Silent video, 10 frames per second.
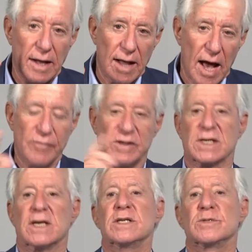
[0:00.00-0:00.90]

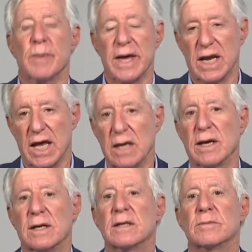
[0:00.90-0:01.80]
Overseas meaning
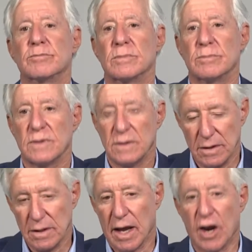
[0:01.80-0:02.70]

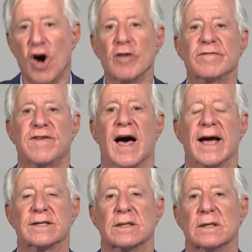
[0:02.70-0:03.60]
a long
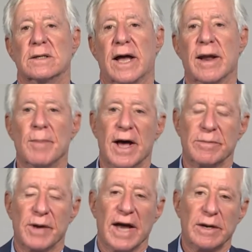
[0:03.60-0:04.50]
flight. I don't mind
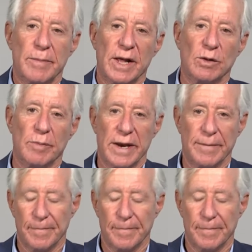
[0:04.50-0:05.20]
them going to Melbourne.